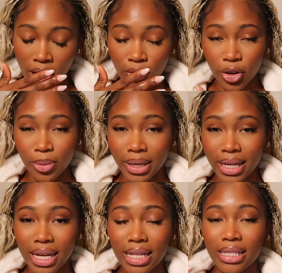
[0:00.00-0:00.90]
For
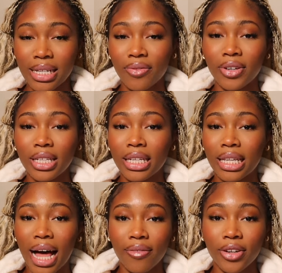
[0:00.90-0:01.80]
me, it's definitely
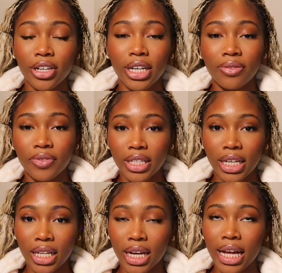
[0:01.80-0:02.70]
lavender and
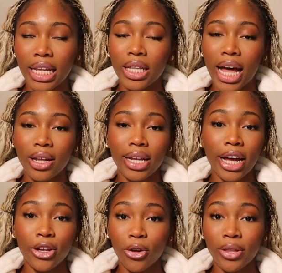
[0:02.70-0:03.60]
vanilla, and now that
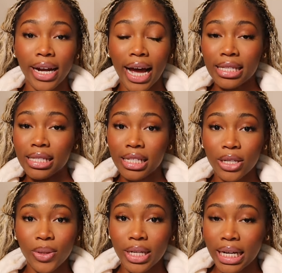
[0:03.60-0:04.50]
I know that, I
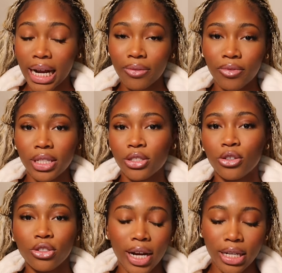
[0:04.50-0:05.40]
stick with it and I really
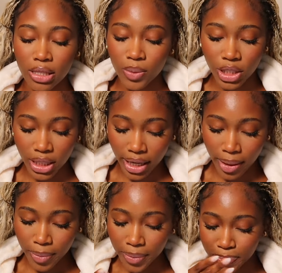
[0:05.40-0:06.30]
don't try to switch it
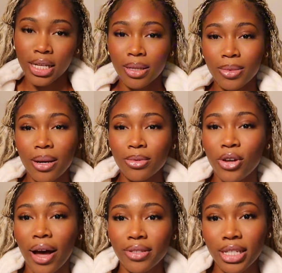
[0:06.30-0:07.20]
up. Sometimes
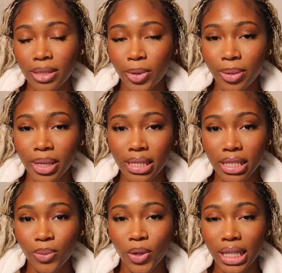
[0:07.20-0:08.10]
you have to experiment and
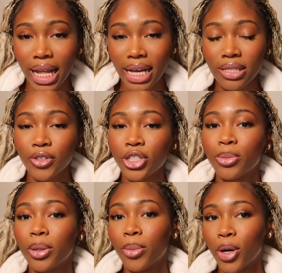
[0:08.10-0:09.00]
see what lasts for you,
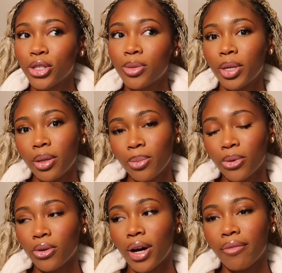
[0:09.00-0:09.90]
but most
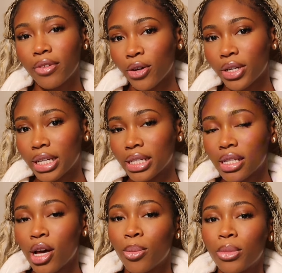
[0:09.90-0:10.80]
people, I've
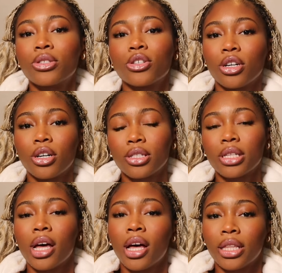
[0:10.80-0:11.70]
noticed, most girls,
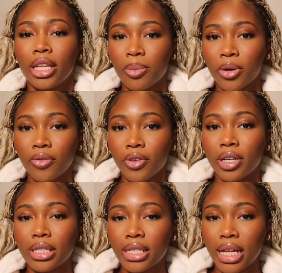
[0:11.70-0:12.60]
they
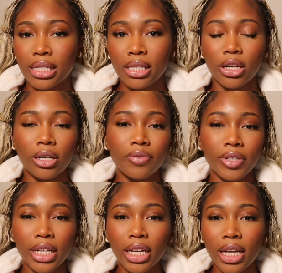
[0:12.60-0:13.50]
prefer scents that are
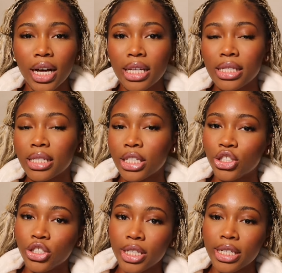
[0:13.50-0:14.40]
vanilla,
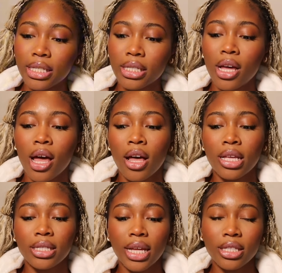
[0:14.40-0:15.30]
citrus,
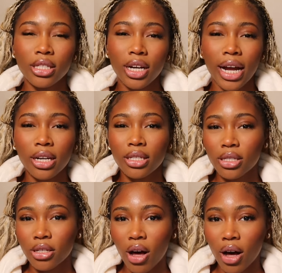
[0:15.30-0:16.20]
scents that are kind of
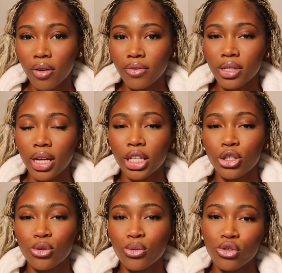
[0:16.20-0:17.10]
soft,
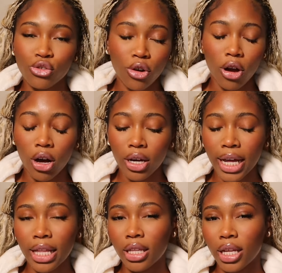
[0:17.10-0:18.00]
nothing too
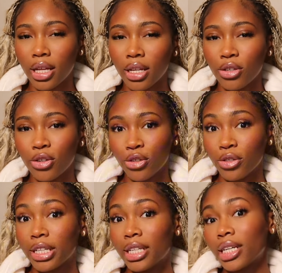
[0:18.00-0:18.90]
strong, and then, you know,
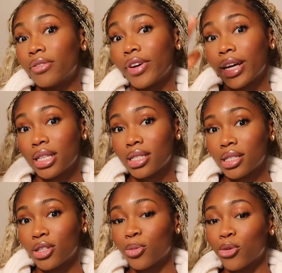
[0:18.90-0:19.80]
you can advance
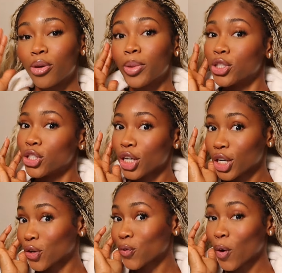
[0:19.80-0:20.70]
to the more
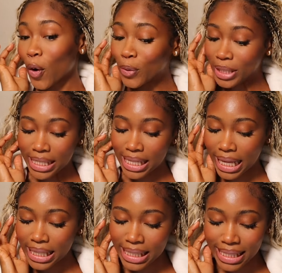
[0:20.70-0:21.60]
mature, grown
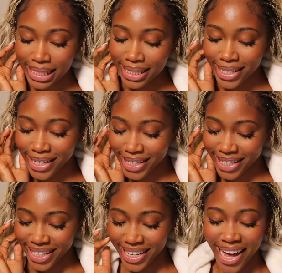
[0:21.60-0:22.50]
scents.
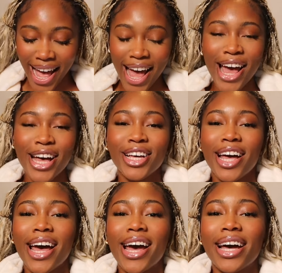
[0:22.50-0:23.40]

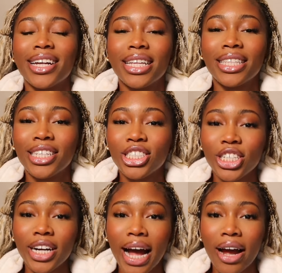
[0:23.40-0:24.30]
And
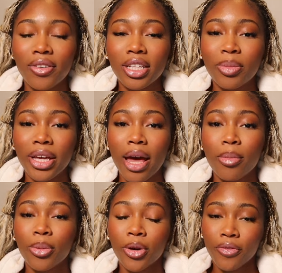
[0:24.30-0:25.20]
this year, I really
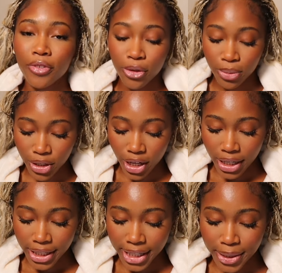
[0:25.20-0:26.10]
became a perfume
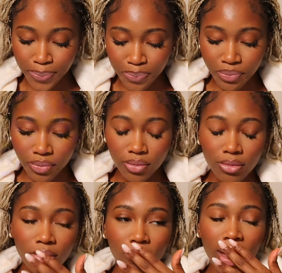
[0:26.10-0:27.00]
girly,
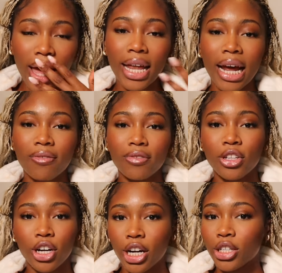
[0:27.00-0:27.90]
and I've
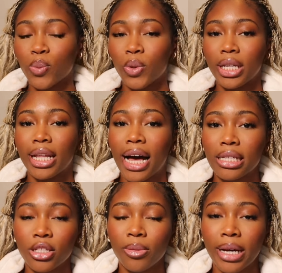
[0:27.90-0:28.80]
learned what
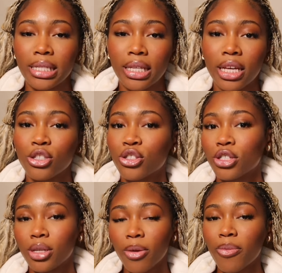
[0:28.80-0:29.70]
lasts on my skin. So
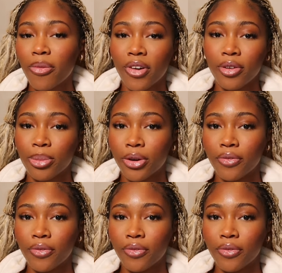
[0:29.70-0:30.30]
some of my favorite